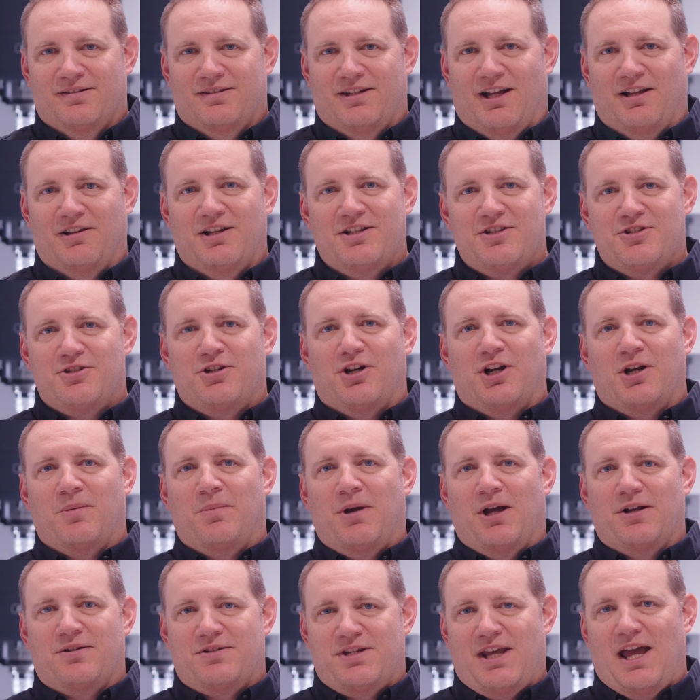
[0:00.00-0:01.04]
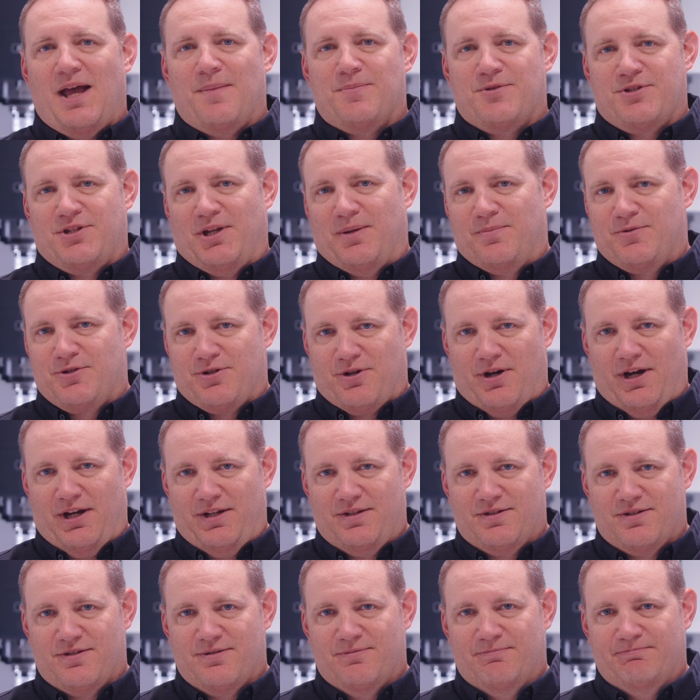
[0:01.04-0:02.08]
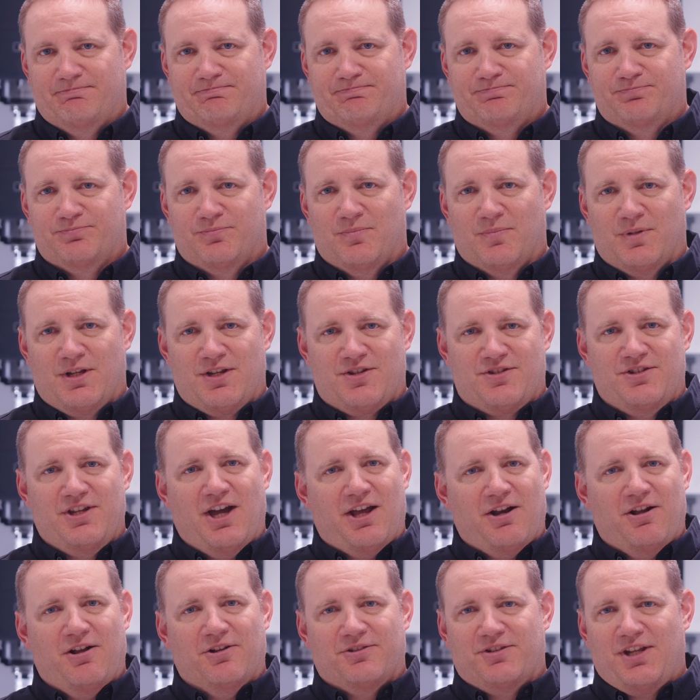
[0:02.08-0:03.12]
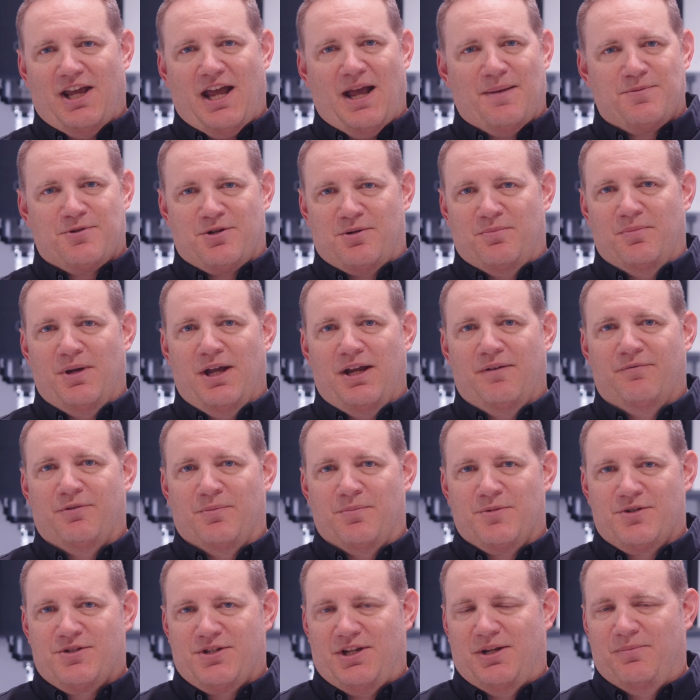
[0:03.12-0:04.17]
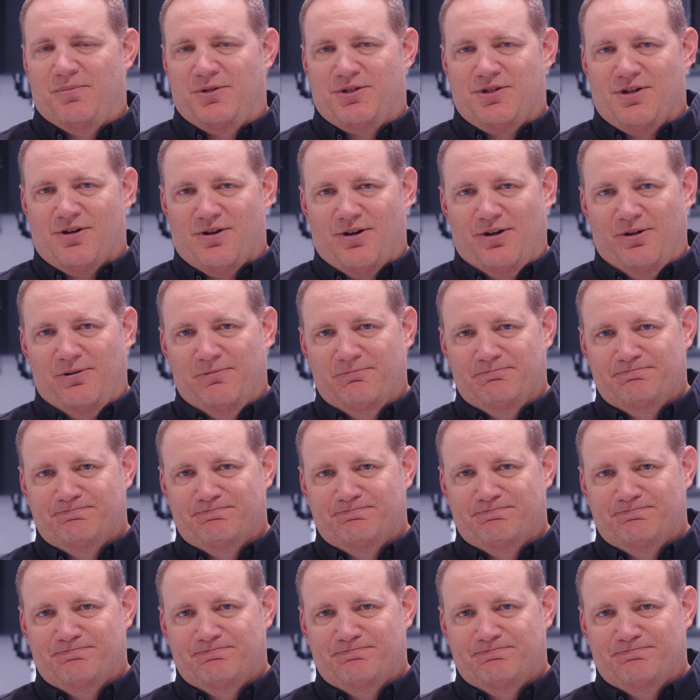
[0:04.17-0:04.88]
Now let's talk about tap substrates, because not all taps are made from the same material.